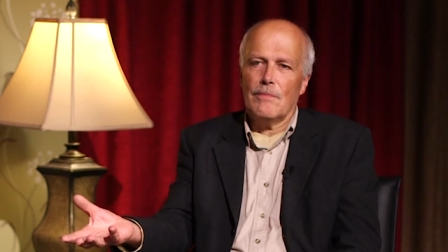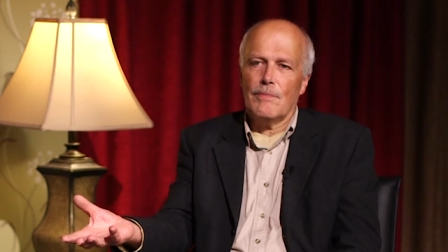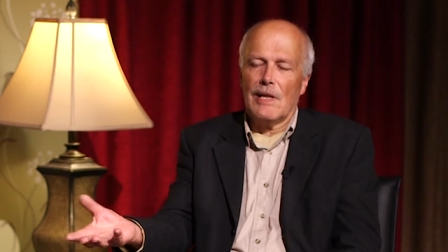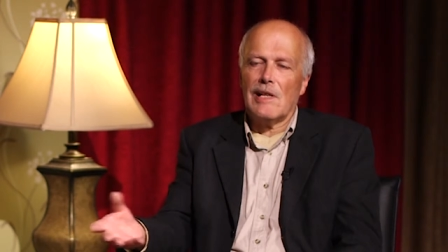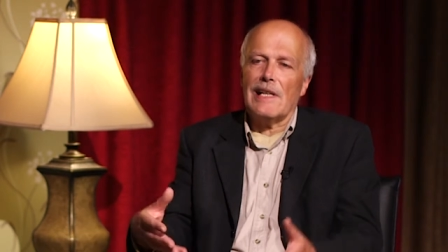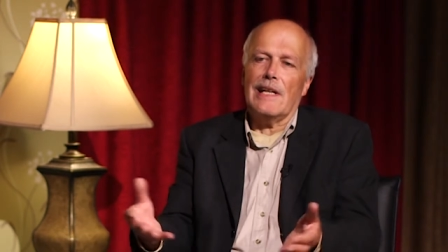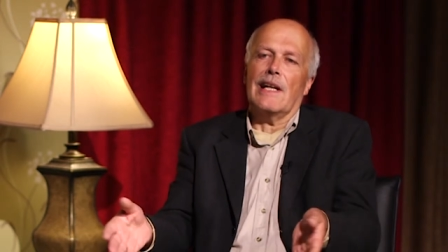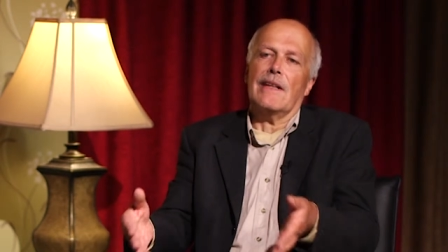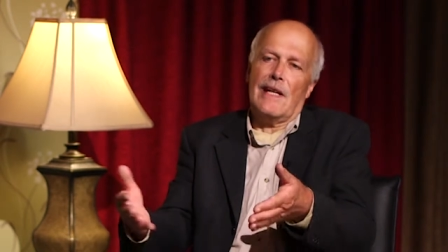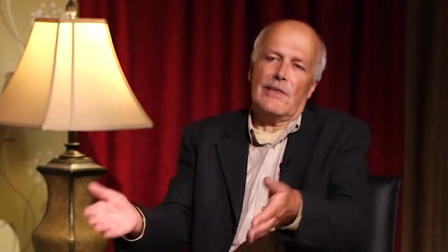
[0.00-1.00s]
But
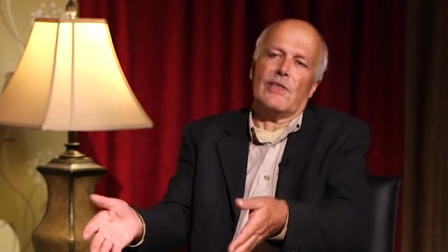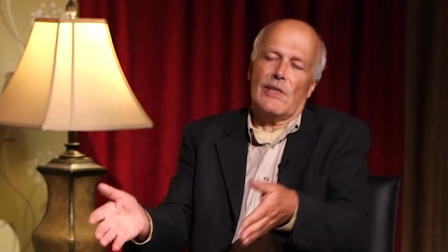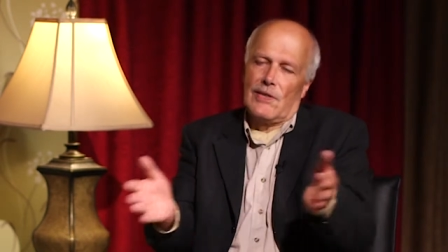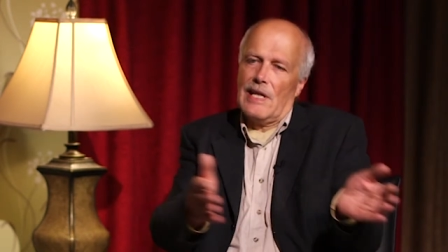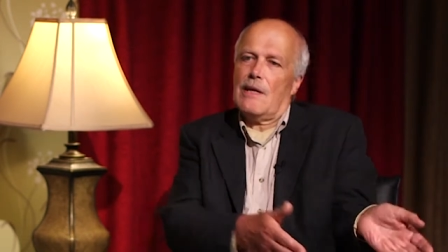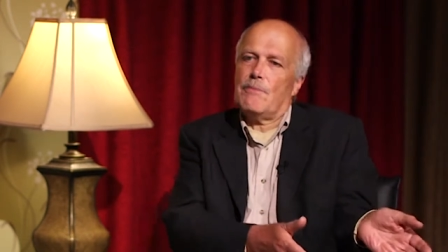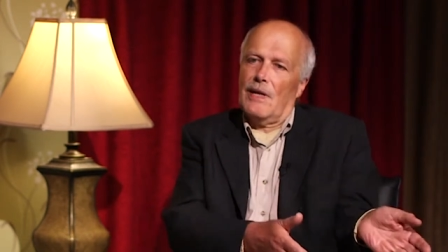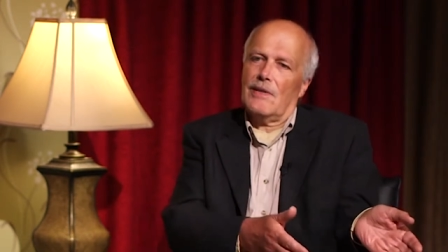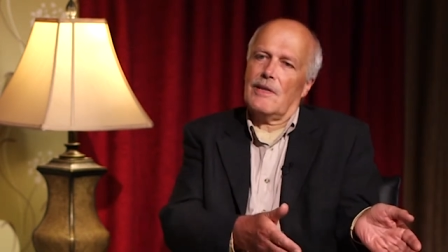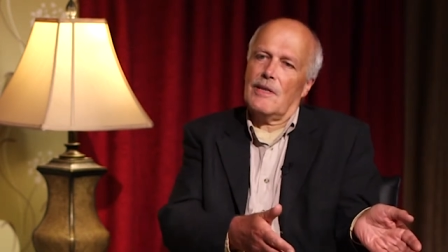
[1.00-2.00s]
clearly they're just that
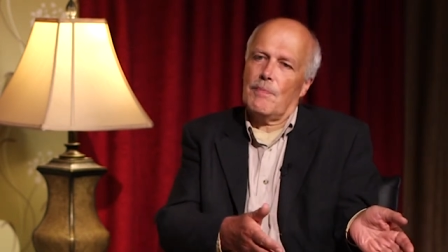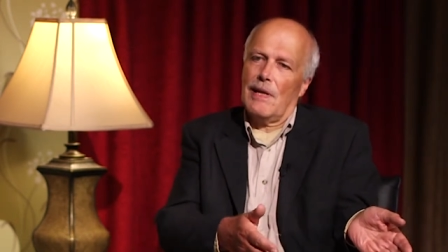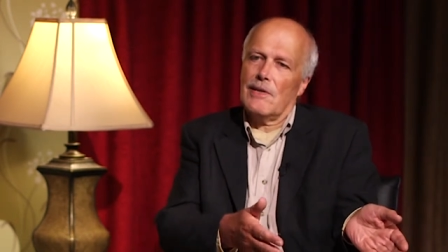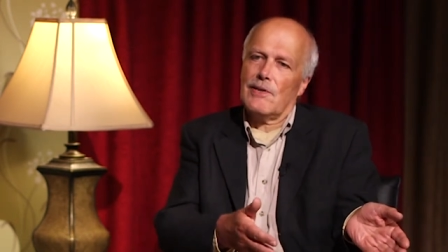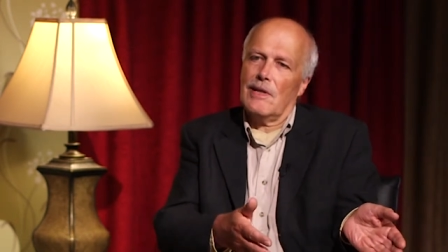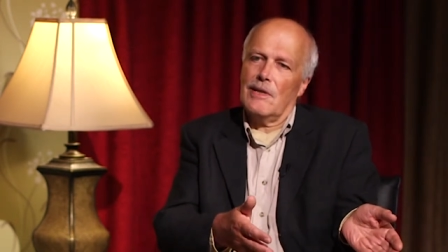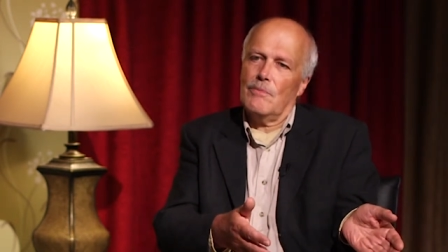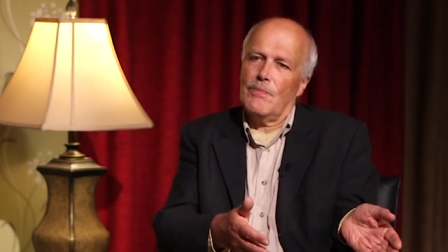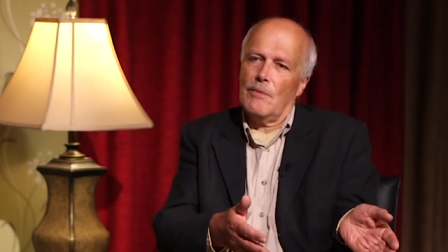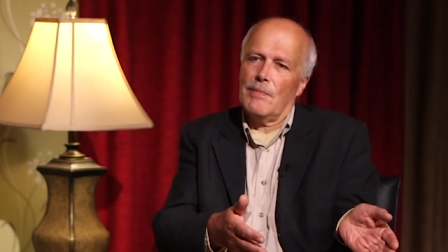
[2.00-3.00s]
part of the
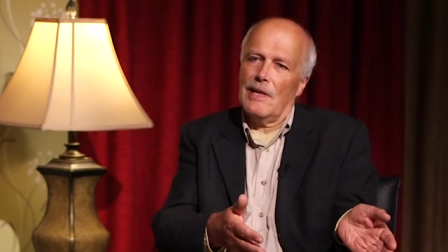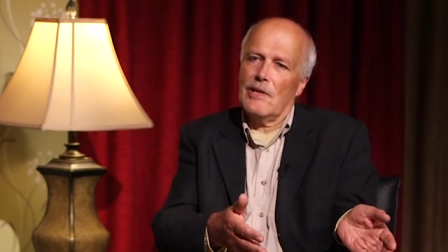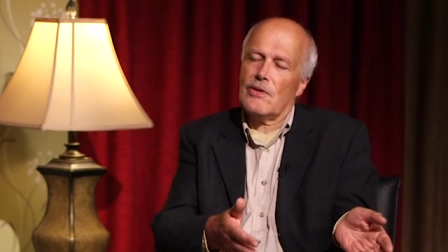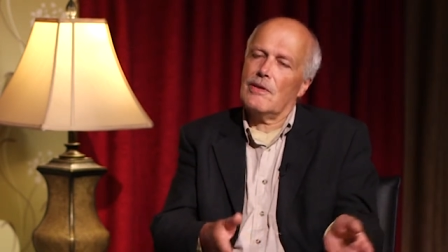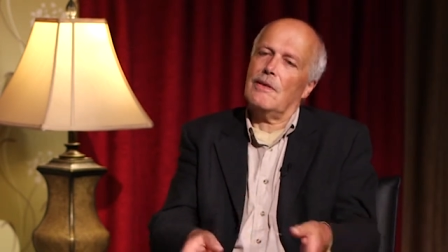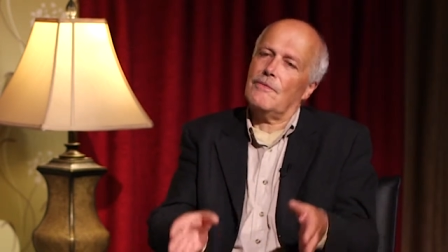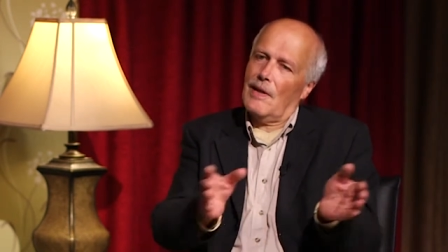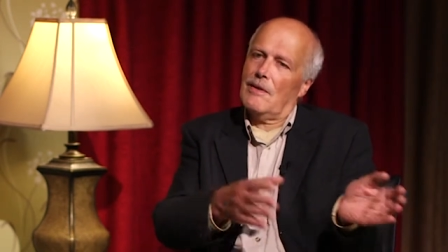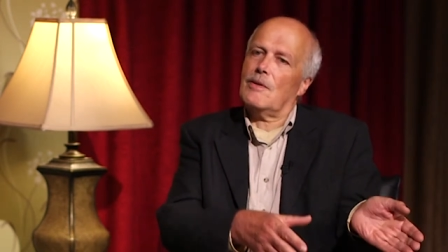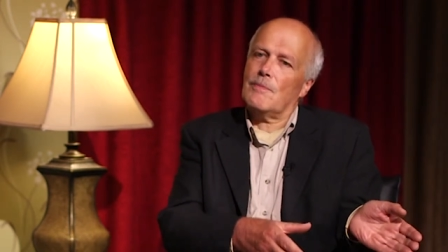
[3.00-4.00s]
Palestinian population that
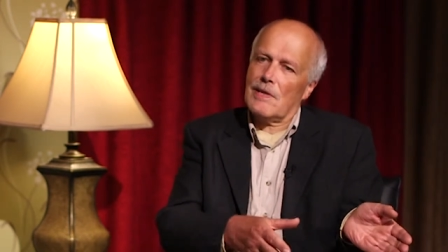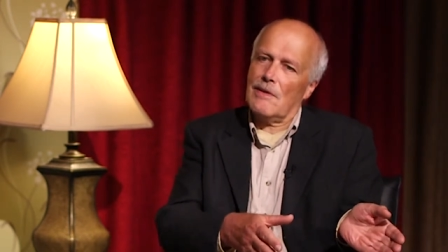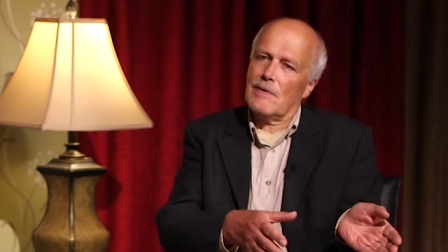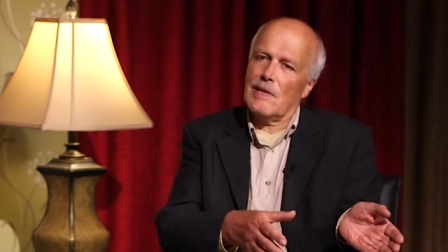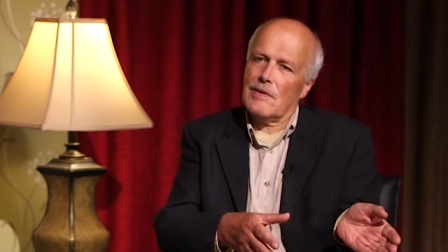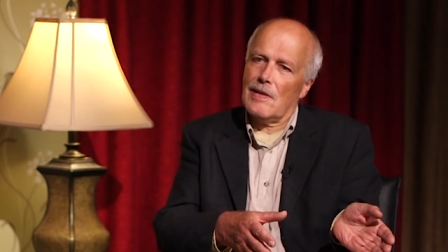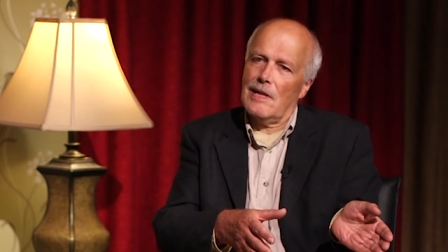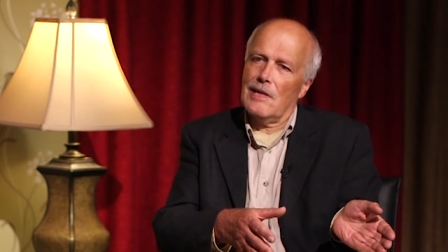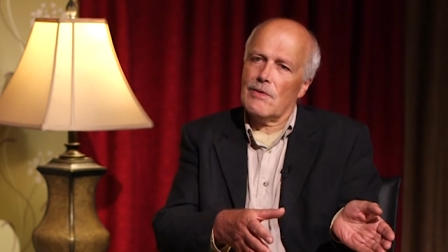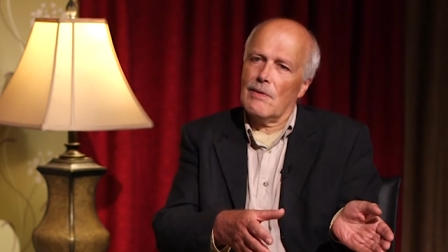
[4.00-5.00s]
found themselves
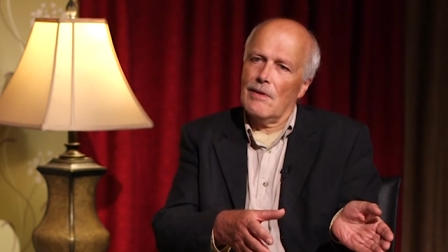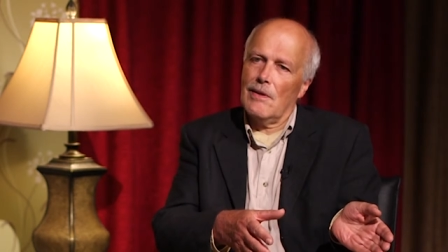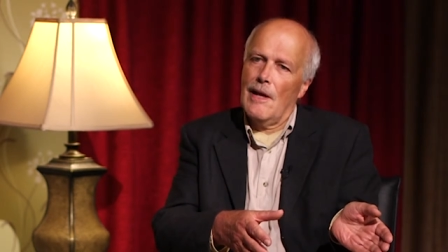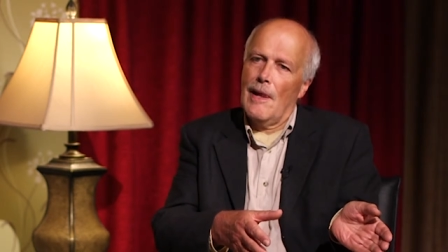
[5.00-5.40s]
inside Israel.